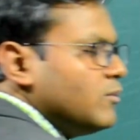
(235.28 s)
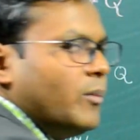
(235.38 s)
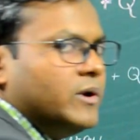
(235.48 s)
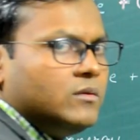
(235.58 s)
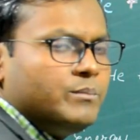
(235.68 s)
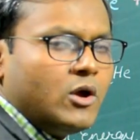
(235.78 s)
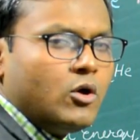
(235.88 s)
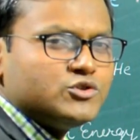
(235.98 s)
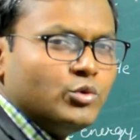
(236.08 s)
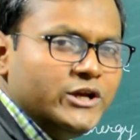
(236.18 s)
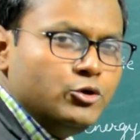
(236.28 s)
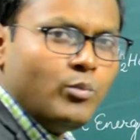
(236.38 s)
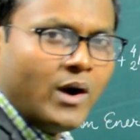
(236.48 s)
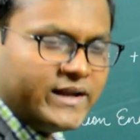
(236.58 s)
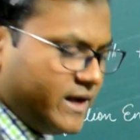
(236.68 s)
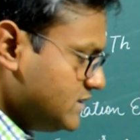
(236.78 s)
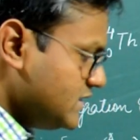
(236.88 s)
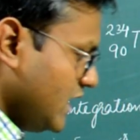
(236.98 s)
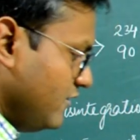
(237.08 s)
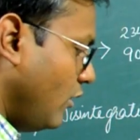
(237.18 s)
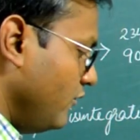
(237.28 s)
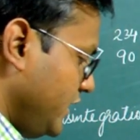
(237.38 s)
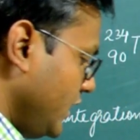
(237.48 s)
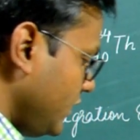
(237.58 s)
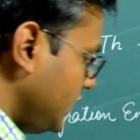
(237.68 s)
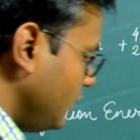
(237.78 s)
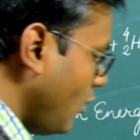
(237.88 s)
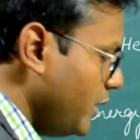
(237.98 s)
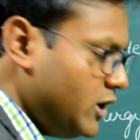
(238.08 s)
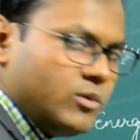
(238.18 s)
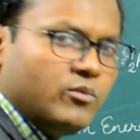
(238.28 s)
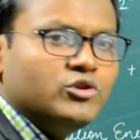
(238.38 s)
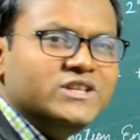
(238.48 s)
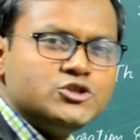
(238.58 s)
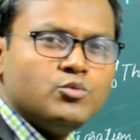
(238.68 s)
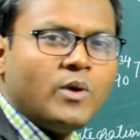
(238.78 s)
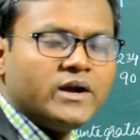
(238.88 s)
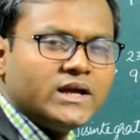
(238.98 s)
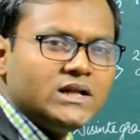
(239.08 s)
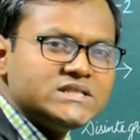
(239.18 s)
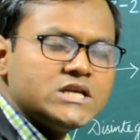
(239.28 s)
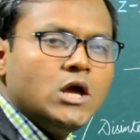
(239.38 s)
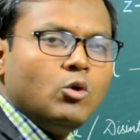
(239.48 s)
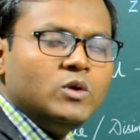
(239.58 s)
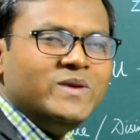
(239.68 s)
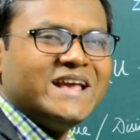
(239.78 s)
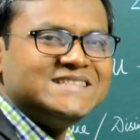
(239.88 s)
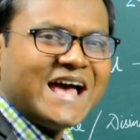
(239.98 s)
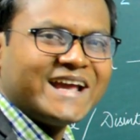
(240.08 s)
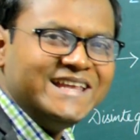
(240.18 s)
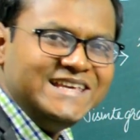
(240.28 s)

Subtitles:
momentum, because only two particles are involved here, the momentum of both these two particles will be exactly